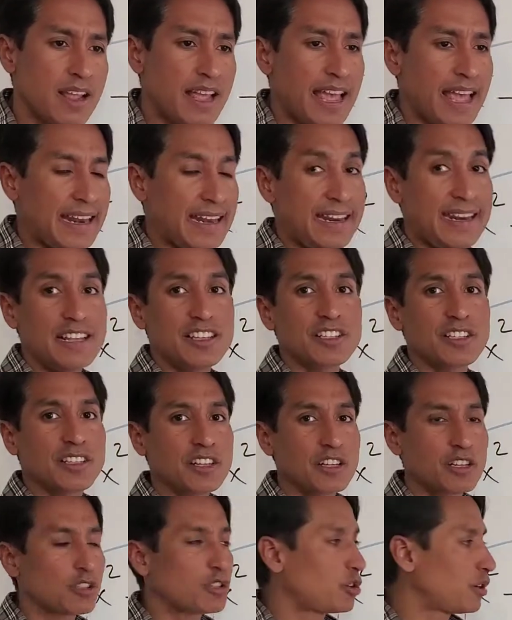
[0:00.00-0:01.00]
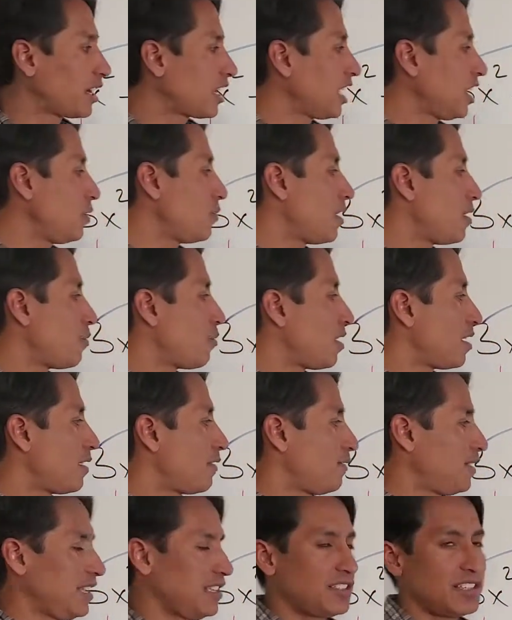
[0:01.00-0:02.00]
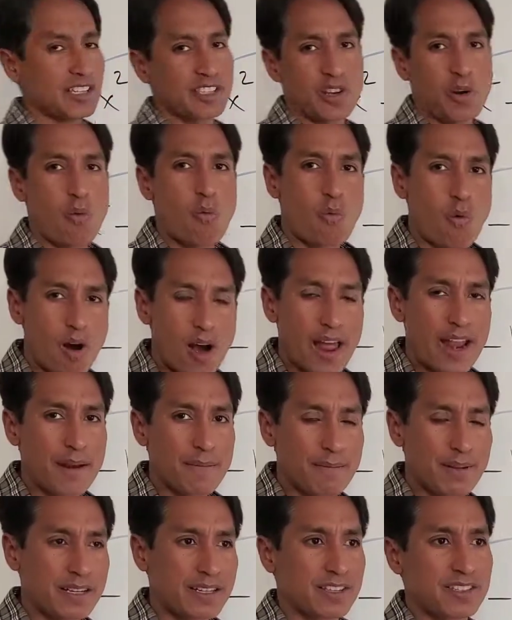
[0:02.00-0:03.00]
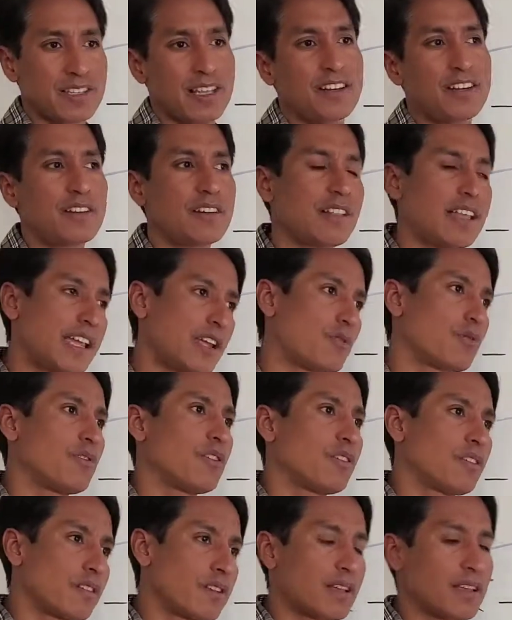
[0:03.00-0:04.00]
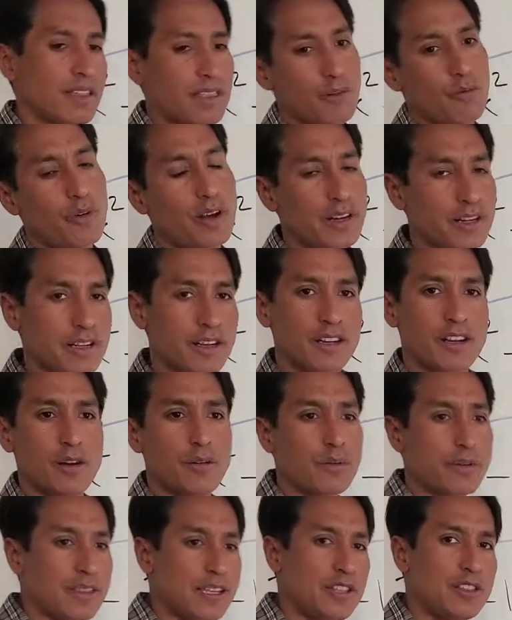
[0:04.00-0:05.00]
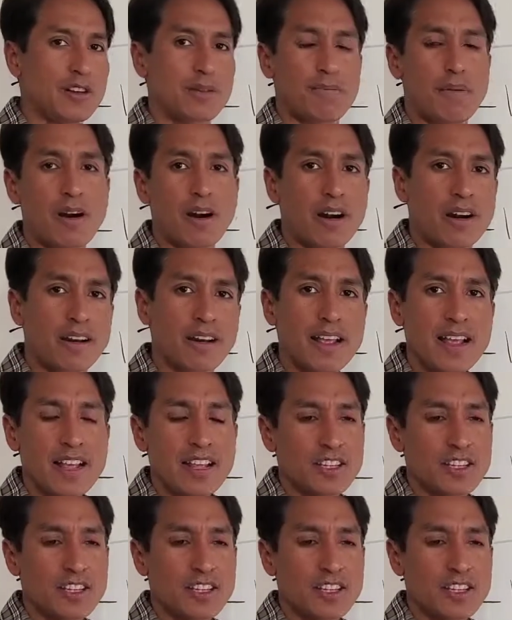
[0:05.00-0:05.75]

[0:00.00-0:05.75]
And it is a little tricky when one of these is a 1, because then you're like, well, the 1 could go with either part.